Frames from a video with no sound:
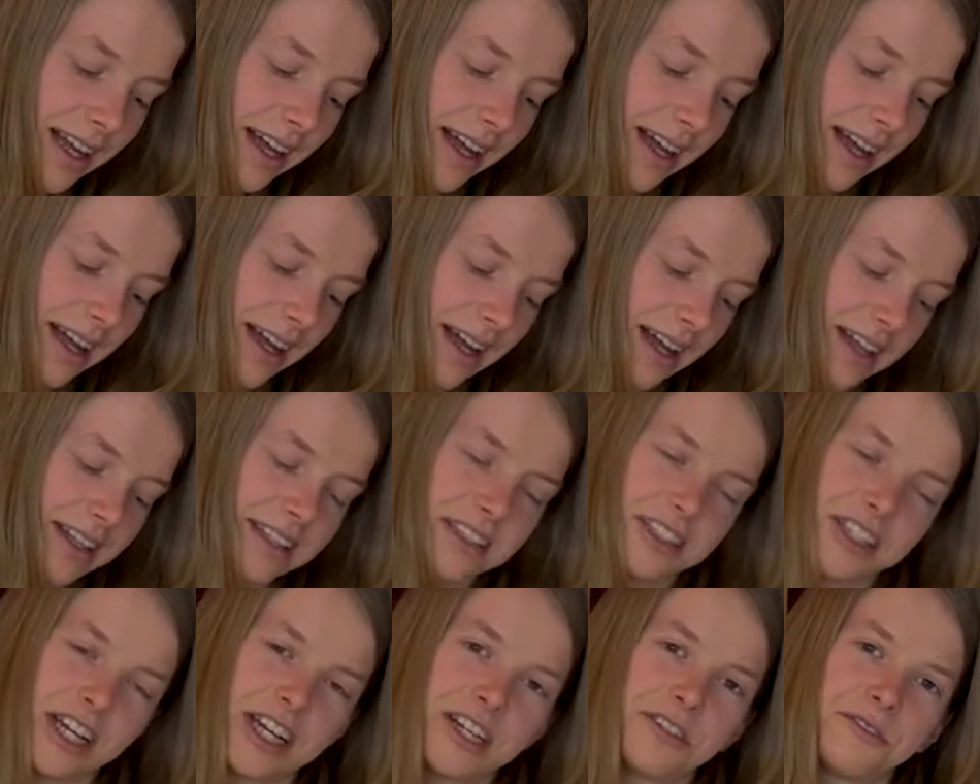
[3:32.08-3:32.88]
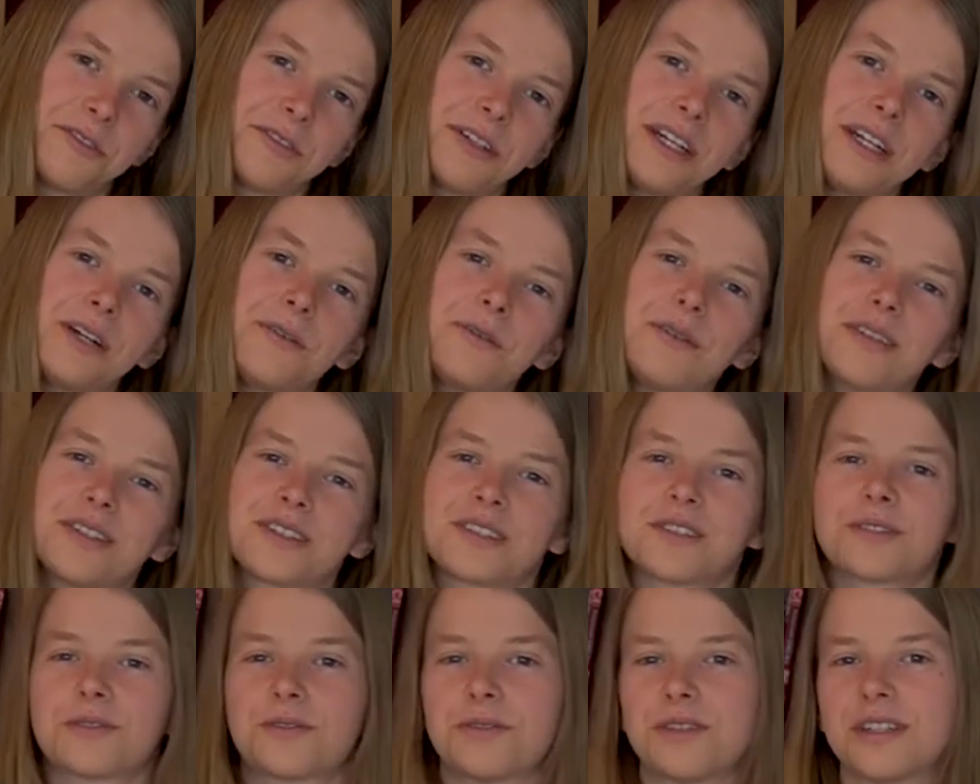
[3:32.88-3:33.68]
and generally
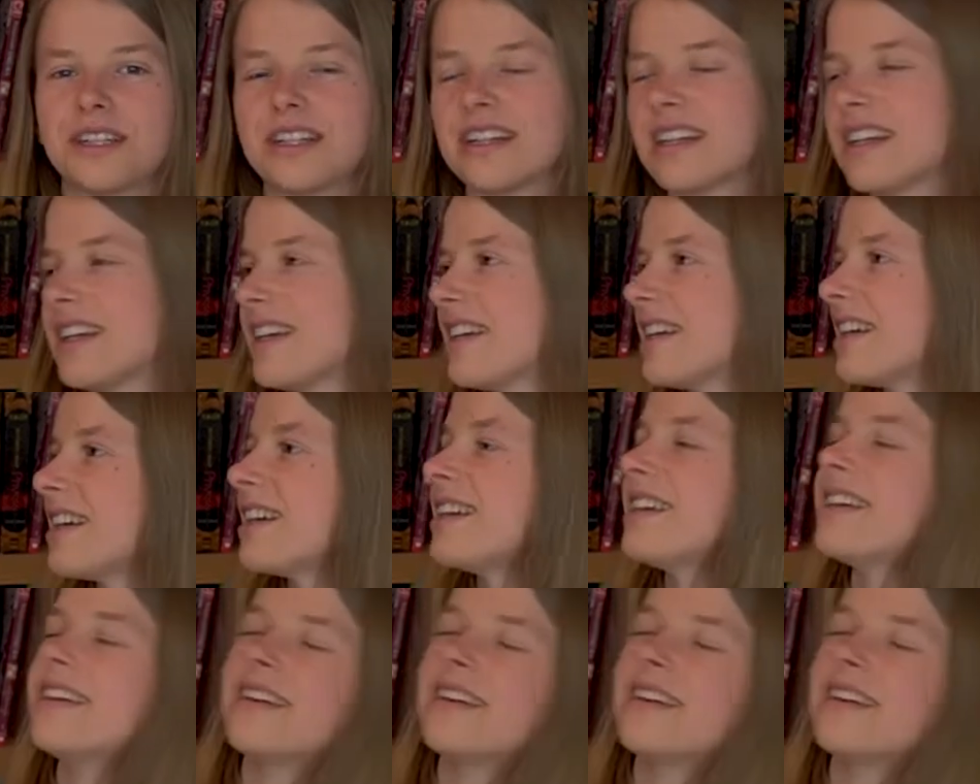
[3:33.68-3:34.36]
wasn't really,